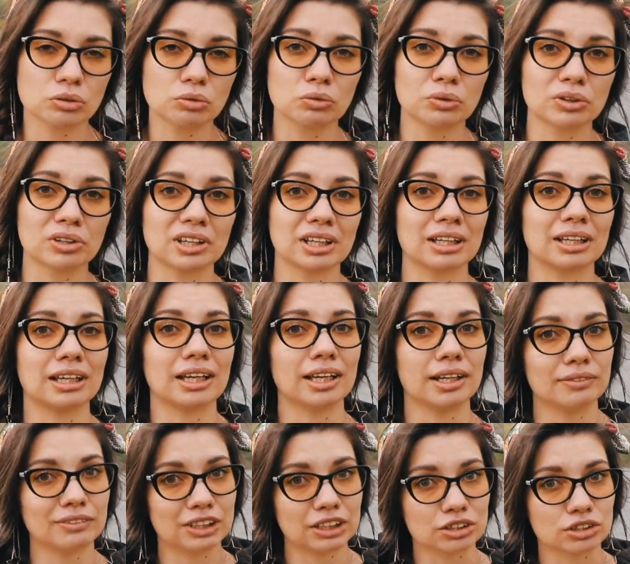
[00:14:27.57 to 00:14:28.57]
or the
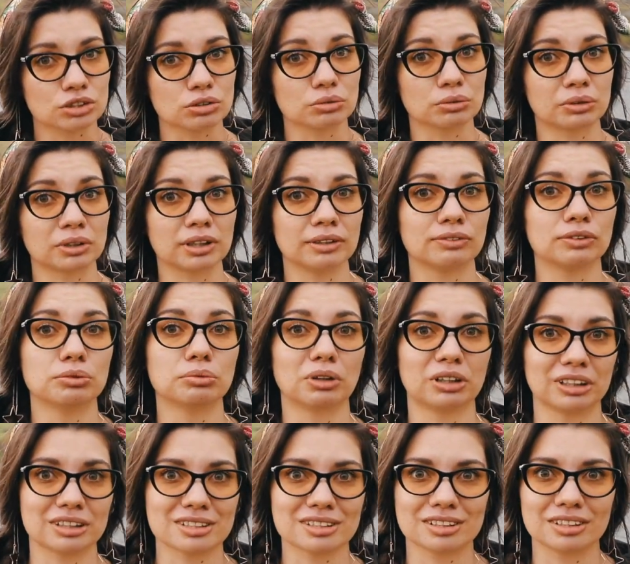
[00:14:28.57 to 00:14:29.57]
evening tour if you
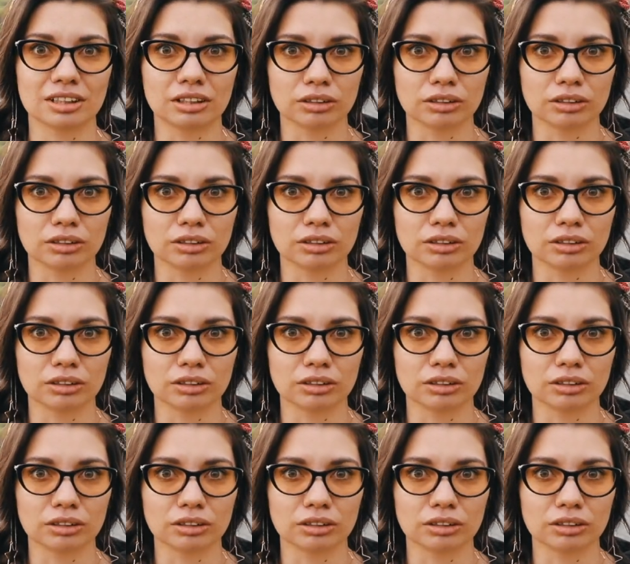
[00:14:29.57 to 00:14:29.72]
want to see